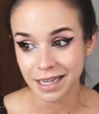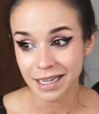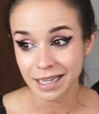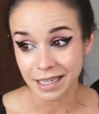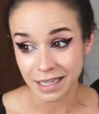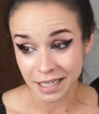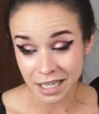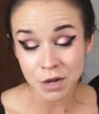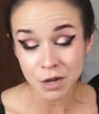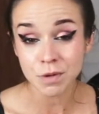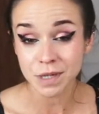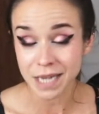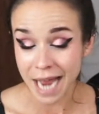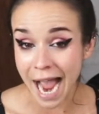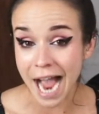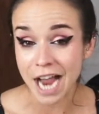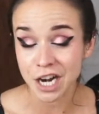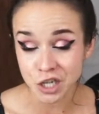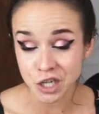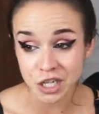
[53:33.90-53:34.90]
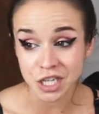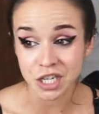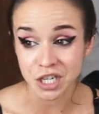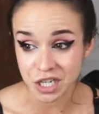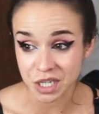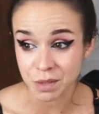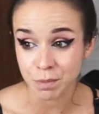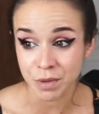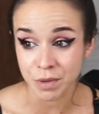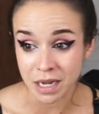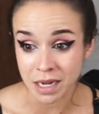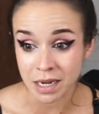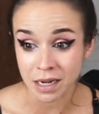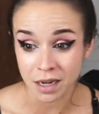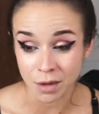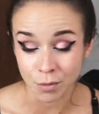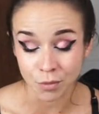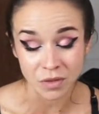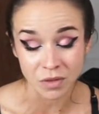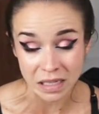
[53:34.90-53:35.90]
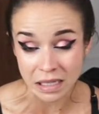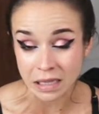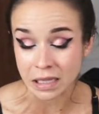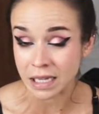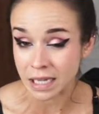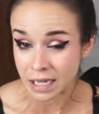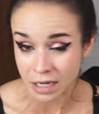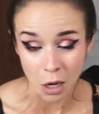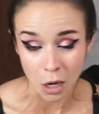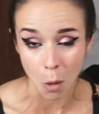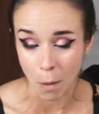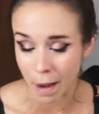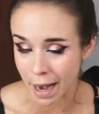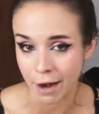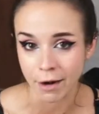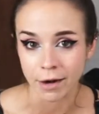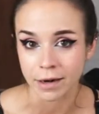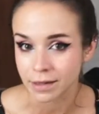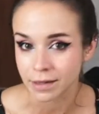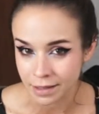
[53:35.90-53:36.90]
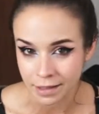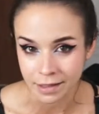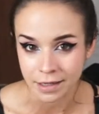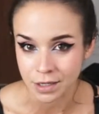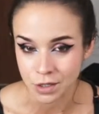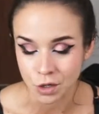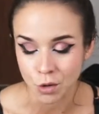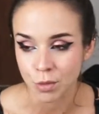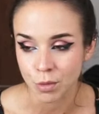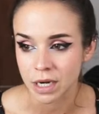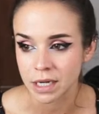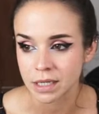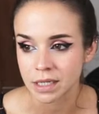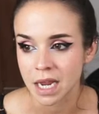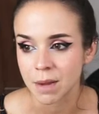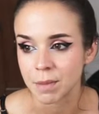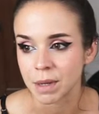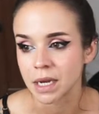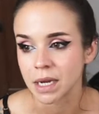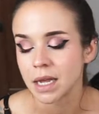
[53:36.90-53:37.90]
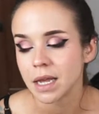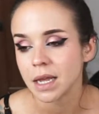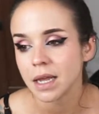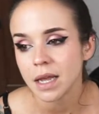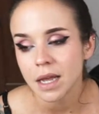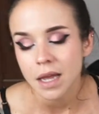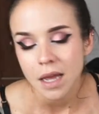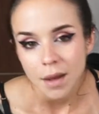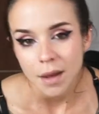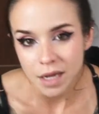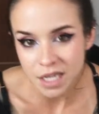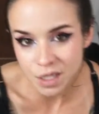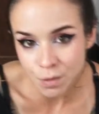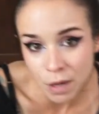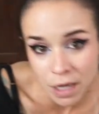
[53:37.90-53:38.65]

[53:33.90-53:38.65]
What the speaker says: He was actually just being completely incoherent in his opening statement. Because what